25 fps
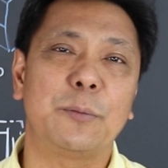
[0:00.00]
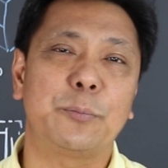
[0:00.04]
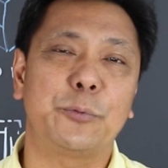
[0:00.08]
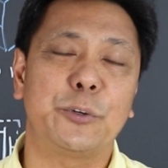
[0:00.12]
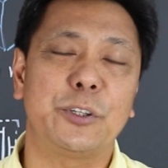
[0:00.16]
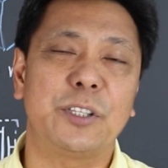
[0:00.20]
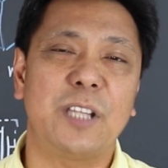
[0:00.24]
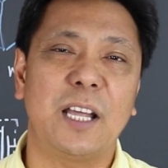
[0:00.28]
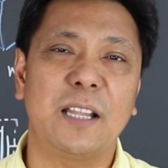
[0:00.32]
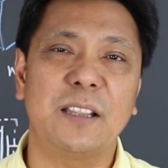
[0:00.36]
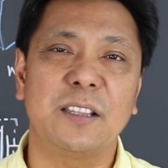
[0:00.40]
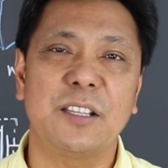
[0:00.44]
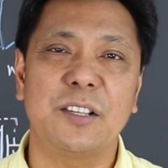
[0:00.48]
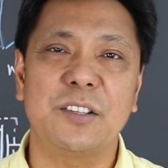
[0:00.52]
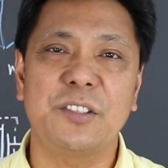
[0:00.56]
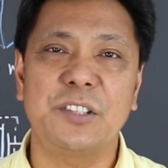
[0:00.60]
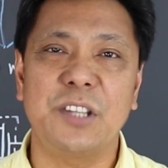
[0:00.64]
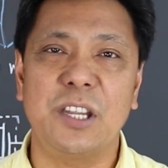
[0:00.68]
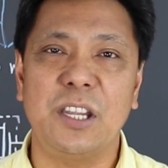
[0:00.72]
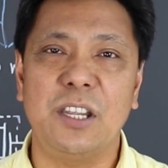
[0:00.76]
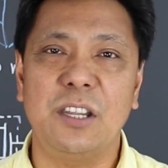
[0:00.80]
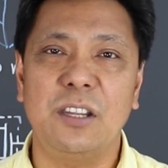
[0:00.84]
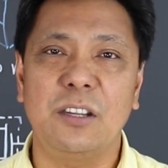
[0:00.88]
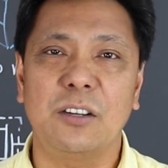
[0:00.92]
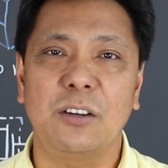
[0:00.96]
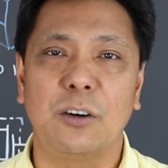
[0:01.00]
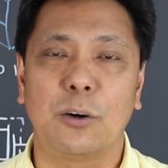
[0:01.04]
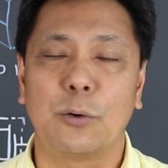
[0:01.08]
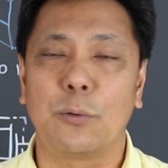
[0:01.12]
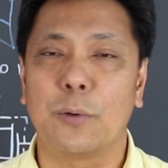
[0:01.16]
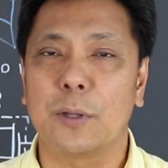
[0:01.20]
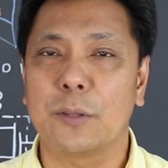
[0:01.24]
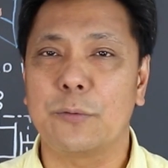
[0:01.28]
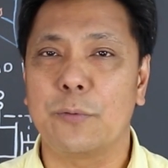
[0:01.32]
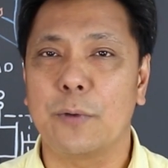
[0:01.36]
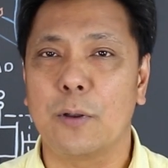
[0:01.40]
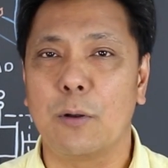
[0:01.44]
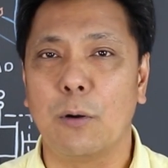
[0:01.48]
of redundancy, or
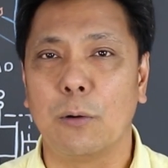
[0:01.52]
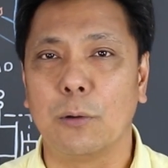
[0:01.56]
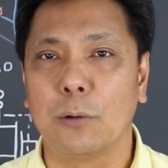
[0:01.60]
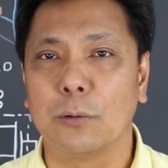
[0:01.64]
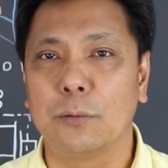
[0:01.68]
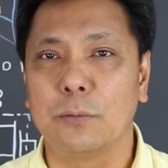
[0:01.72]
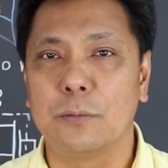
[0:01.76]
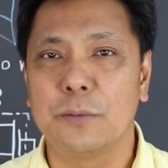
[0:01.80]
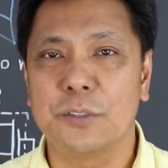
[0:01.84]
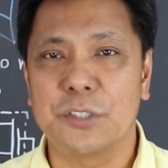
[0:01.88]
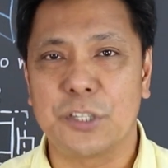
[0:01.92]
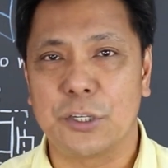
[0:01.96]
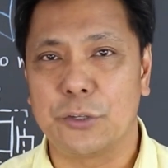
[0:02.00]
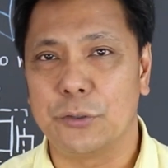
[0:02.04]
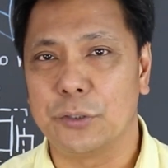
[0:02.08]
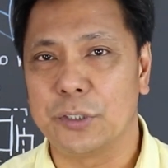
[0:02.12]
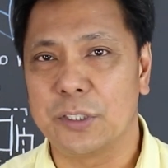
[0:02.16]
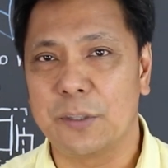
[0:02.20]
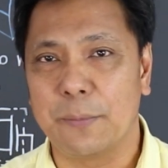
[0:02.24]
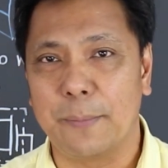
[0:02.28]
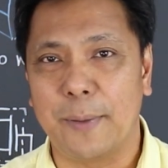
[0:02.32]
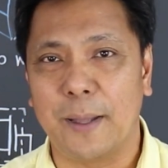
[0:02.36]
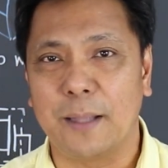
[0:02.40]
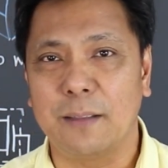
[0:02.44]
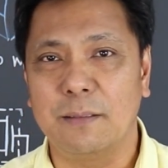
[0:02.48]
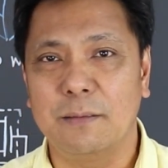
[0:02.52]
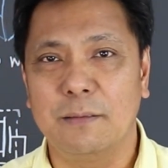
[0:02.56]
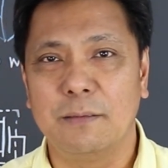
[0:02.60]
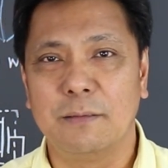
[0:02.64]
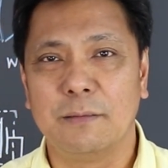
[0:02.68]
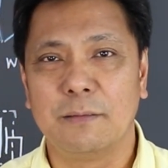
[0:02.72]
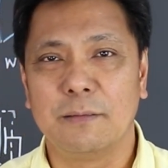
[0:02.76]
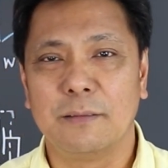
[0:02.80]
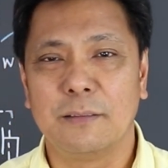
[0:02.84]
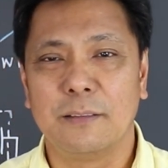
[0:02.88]
what we call security band,